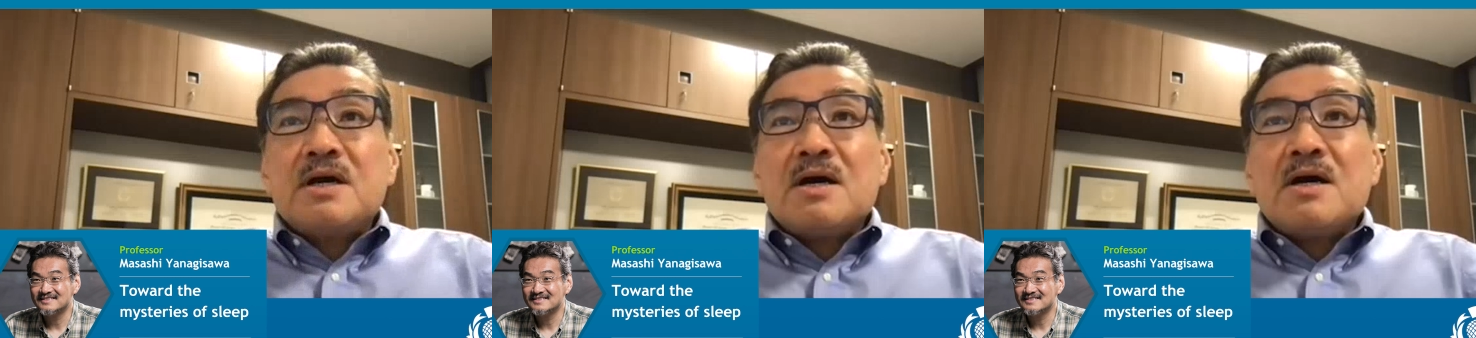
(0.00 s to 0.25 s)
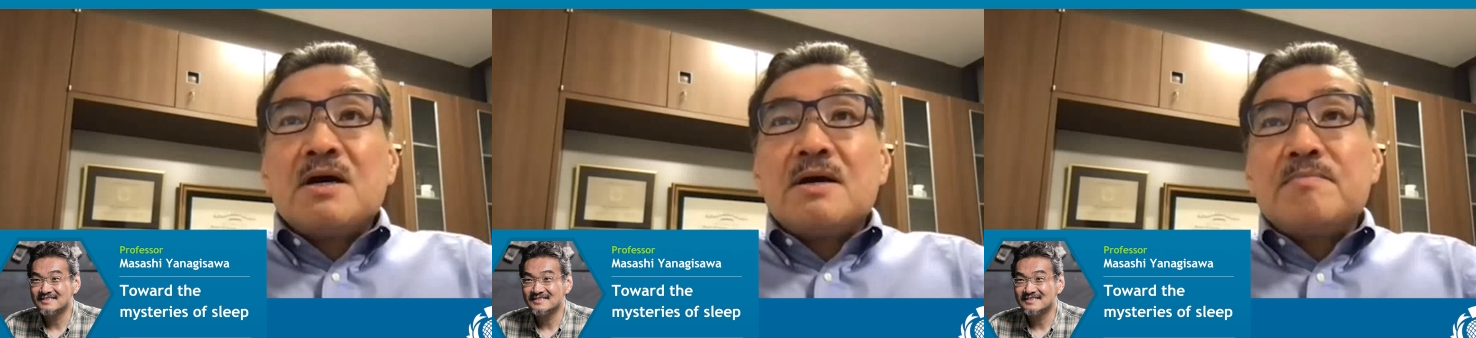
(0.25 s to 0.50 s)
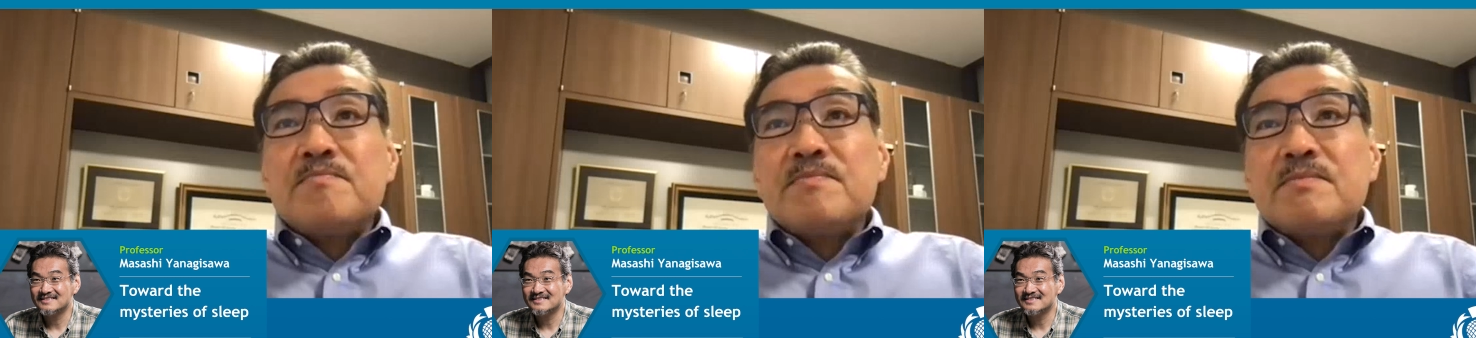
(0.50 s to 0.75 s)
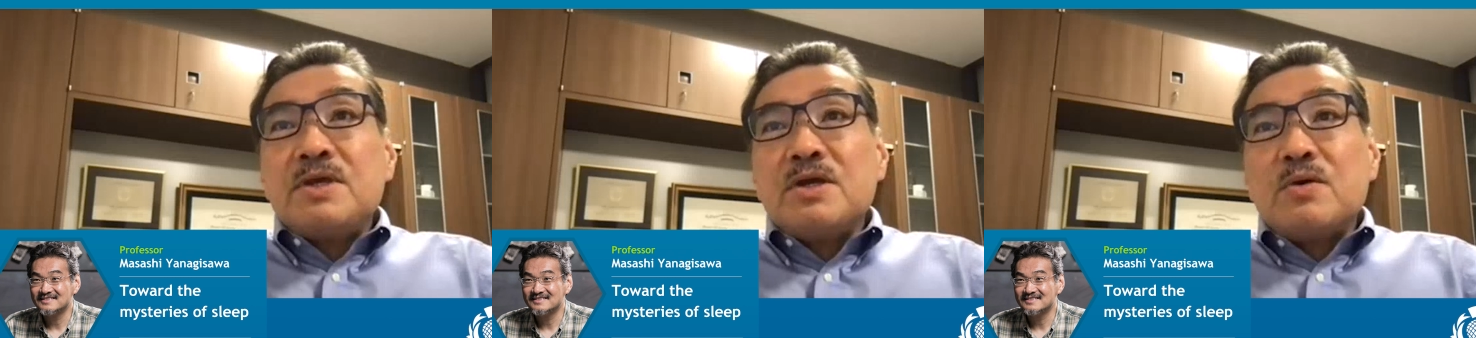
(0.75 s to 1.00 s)
Speaker 1: um,
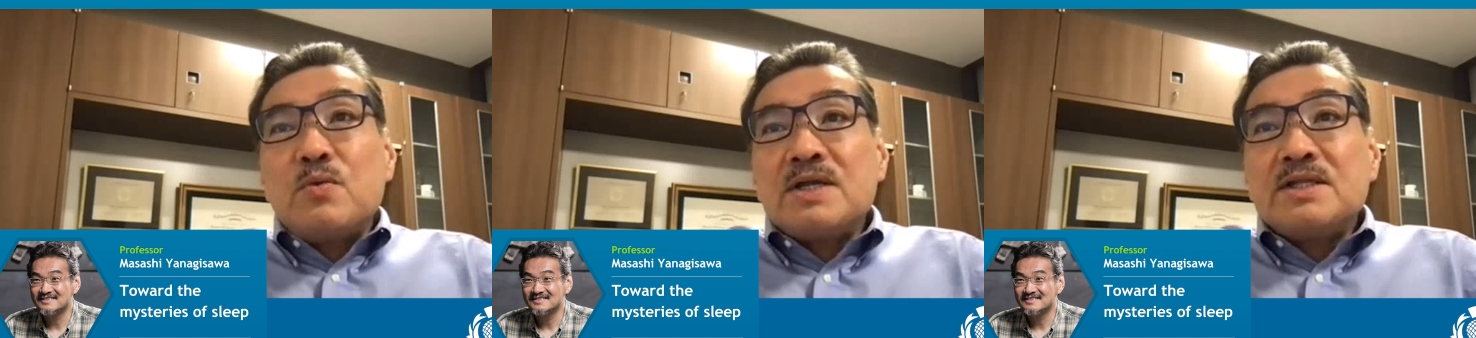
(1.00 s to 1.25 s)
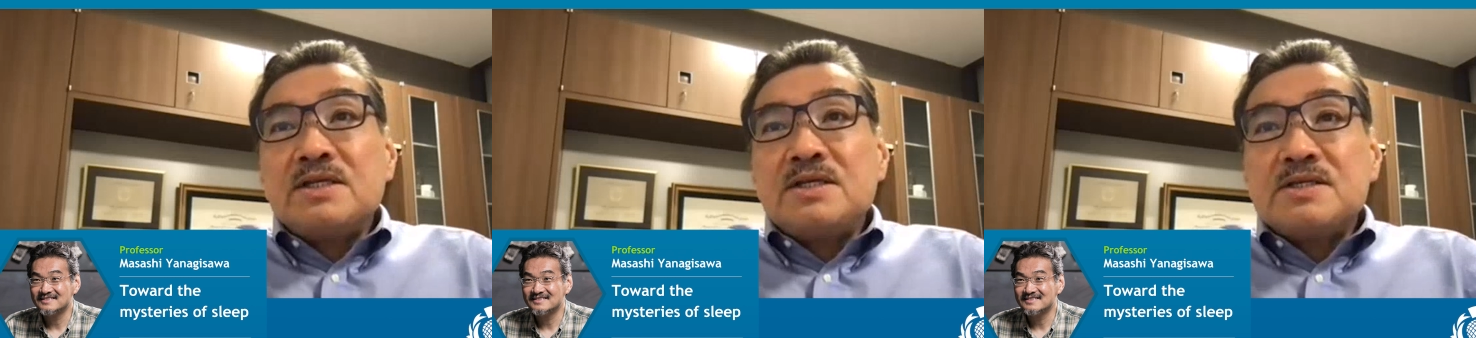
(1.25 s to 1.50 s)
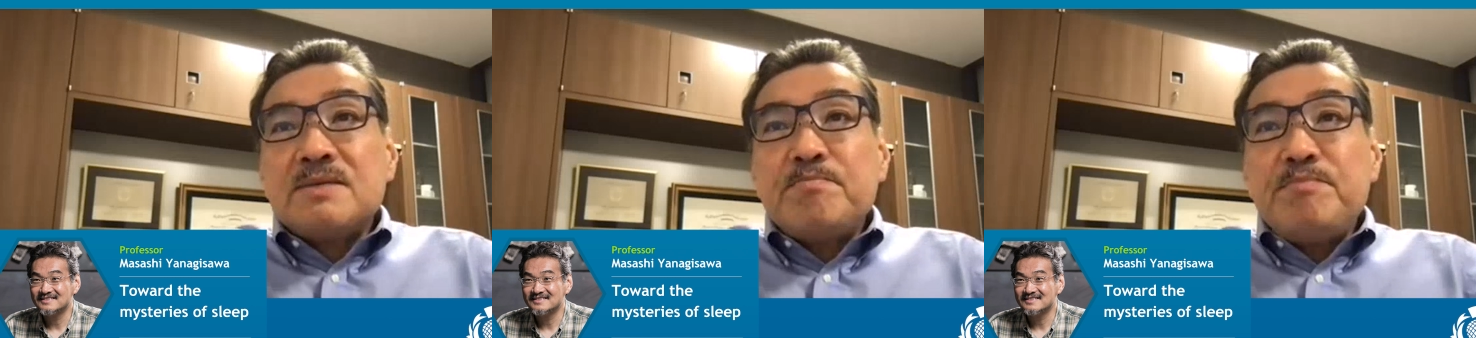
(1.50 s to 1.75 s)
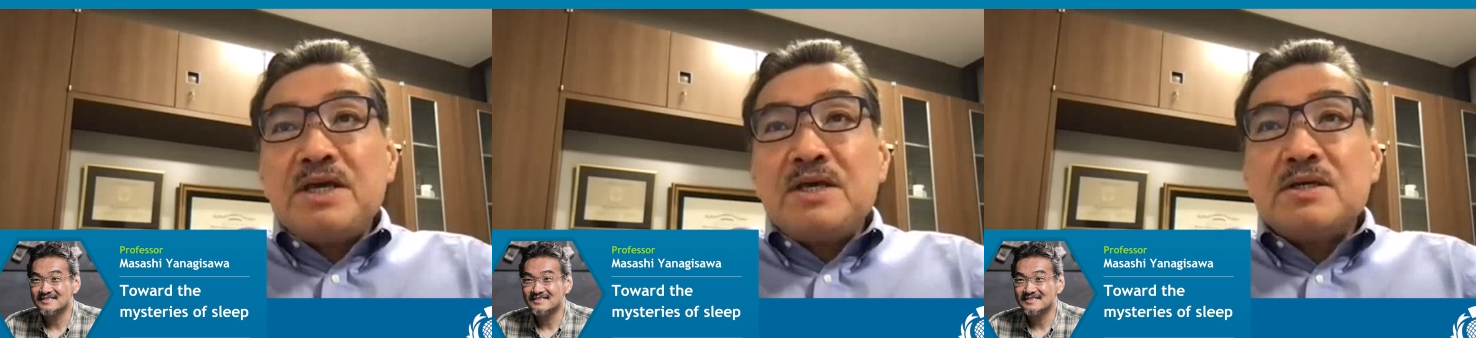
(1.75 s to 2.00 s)
you know, what is the
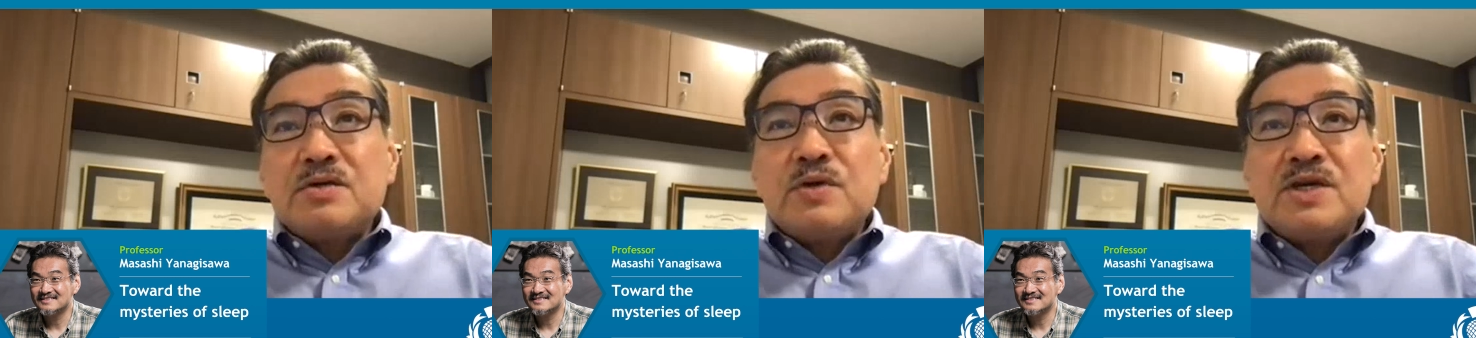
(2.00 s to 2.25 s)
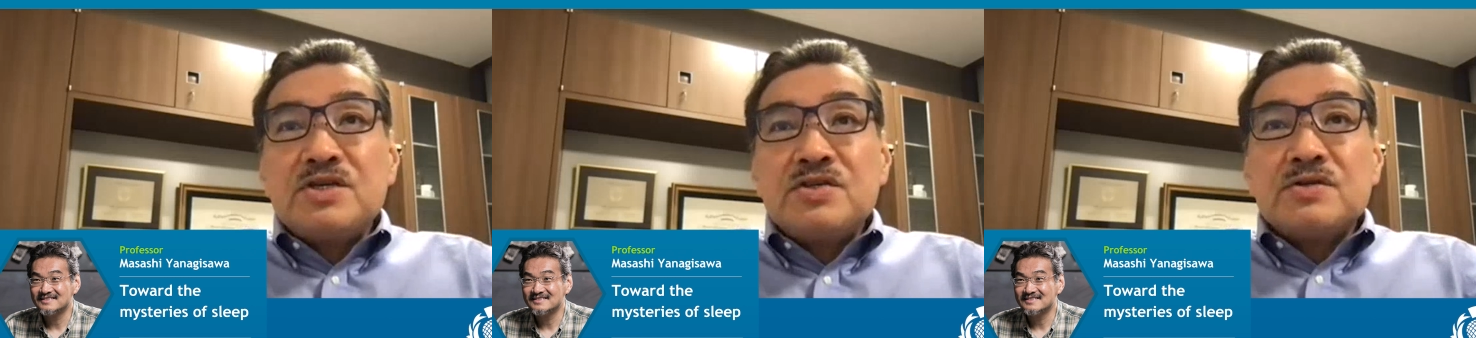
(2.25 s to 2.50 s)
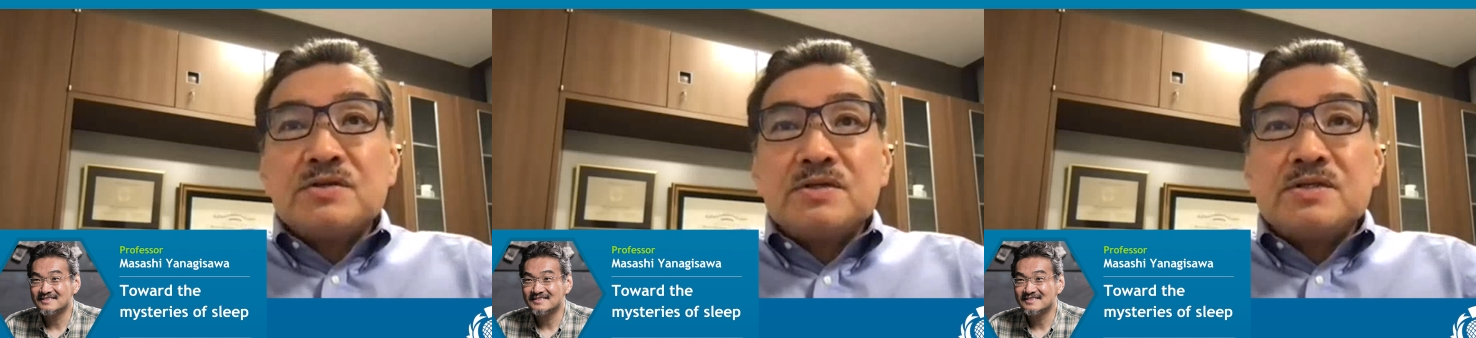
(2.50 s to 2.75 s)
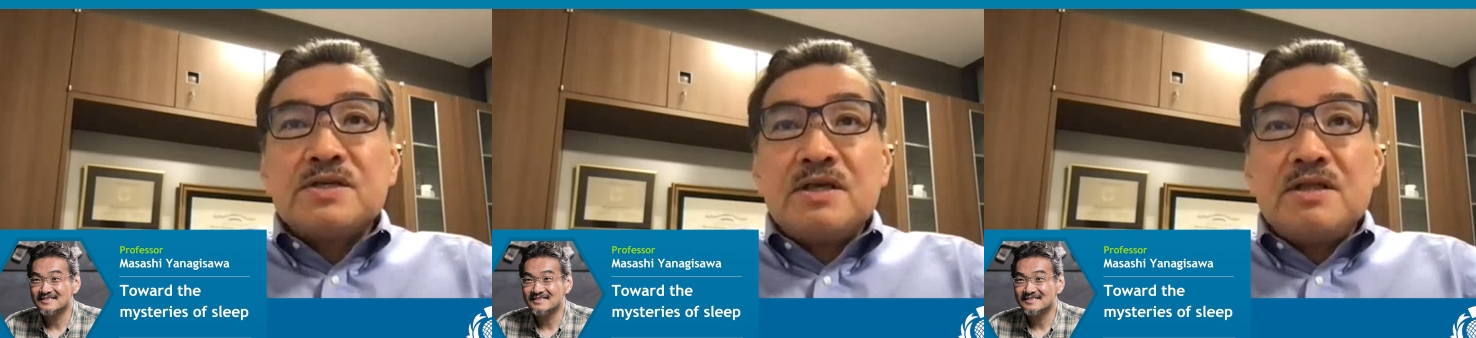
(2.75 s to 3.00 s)
big
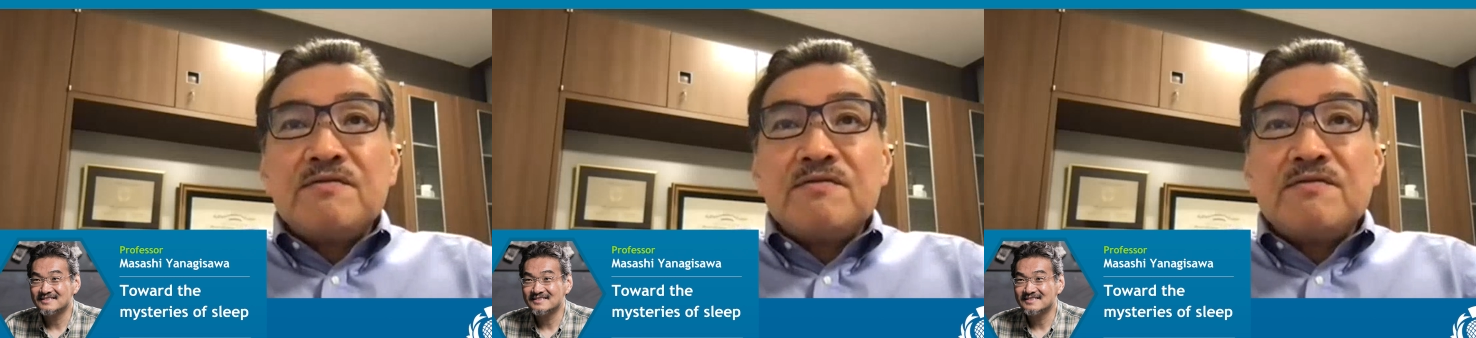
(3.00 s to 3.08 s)
questions in